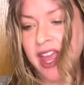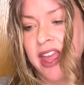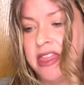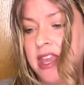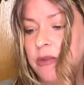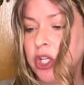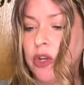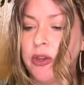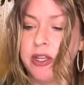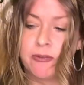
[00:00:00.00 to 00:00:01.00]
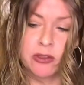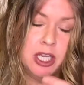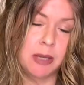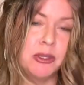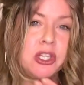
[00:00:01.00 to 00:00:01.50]
And then we're going for
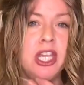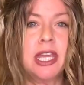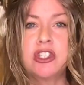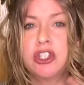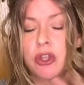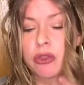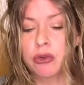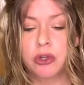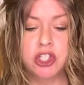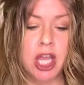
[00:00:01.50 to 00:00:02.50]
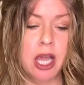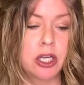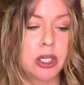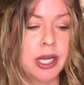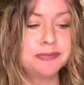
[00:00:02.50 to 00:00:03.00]
the communication, the throat
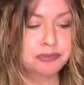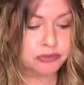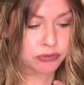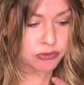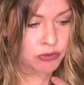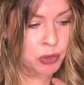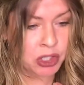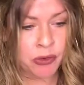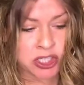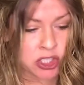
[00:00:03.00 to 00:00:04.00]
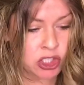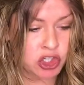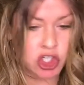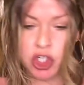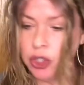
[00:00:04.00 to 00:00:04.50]
chakra. We're going to
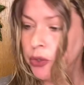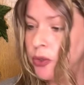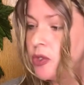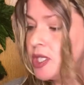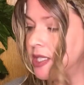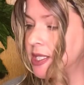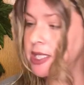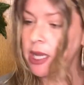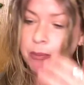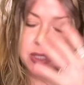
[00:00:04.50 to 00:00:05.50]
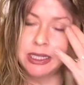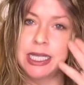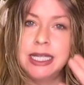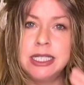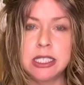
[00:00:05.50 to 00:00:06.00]
choose some
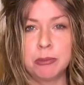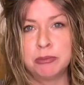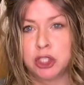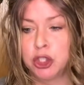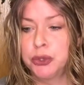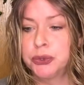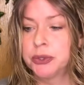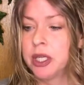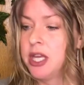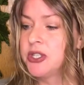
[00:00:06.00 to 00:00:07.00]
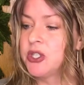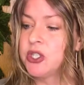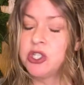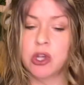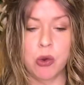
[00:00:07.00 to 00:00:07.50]
light blue
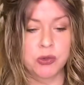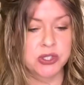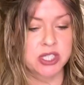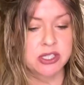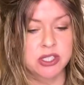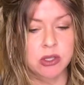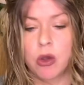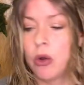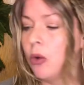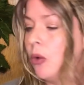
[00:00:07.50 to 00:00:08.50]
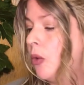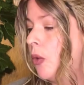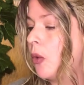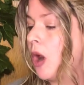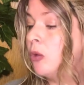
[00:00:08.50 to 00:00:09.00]
stones.
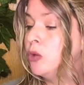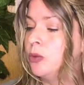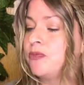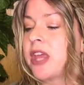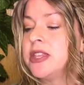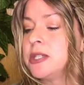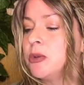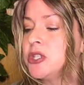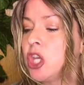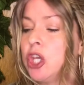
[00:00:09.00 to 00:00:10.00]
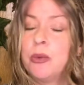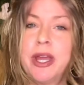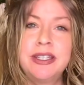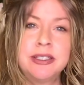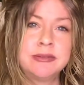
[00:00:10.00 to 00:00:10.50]
So, ooh, this one's a good
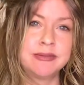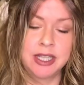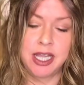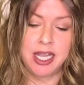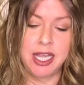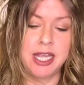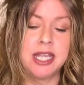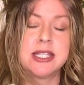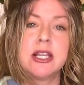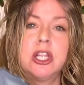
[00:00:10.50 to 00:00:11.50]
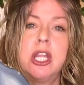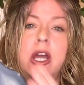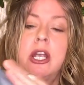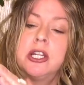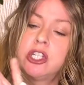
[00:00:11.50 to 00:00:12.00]
one. It's a
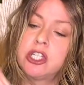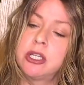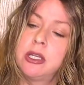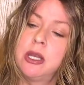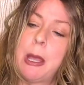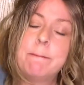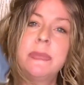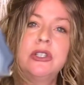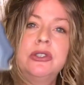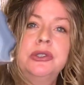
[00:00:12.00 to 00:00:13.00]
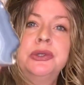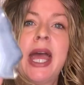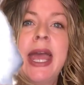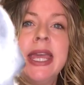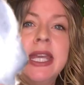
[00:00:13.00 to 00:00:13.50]
large blue
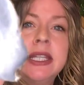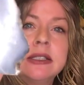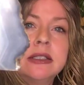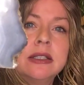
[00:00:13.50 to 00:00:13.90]
agate.